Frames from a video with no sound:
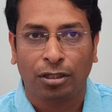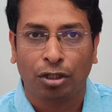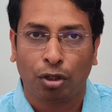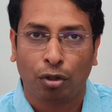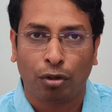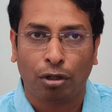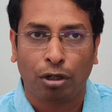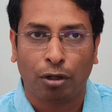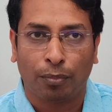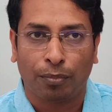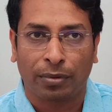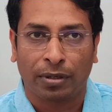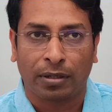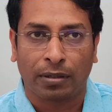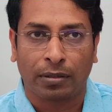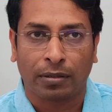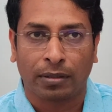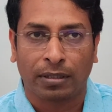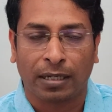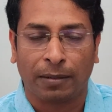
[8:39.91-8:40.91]
theory of
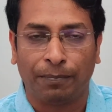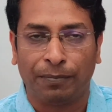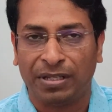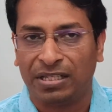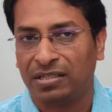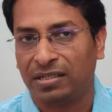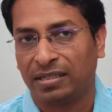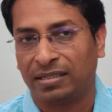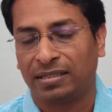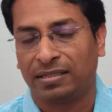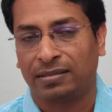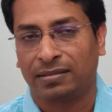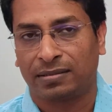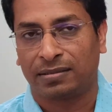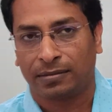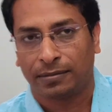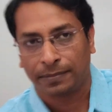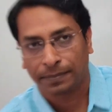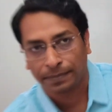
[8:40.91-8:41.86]
compensators.